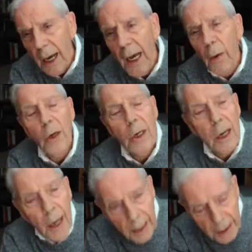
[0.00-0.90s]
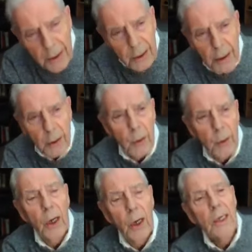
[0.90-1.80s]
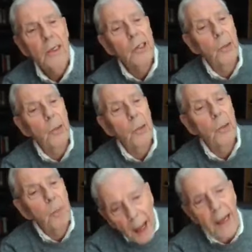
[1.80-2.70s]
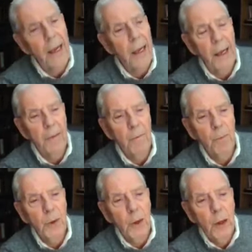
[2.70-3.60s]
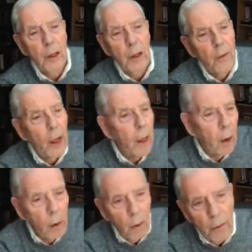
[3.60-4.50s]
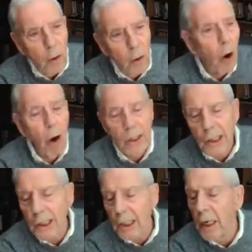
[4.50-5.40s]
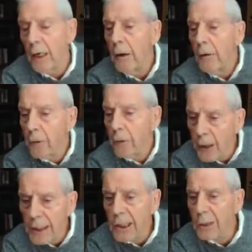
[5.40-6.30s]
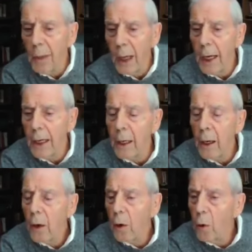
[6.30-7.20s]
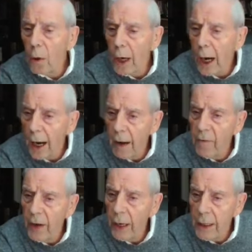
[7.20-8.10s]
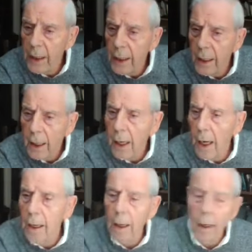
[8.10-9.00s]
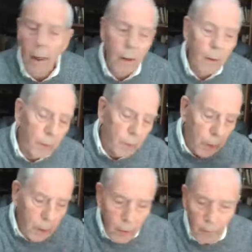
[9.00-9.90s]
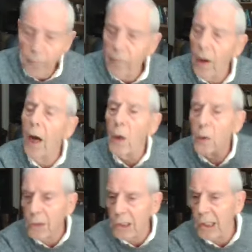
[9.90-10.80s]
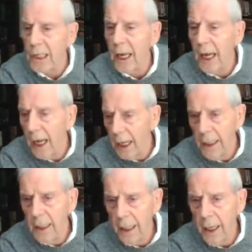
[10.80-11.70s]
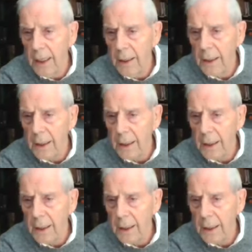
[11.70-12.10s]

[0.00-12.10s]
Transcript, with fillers: I would like you to pay the, the costs for these men who were having uh, their vows ended.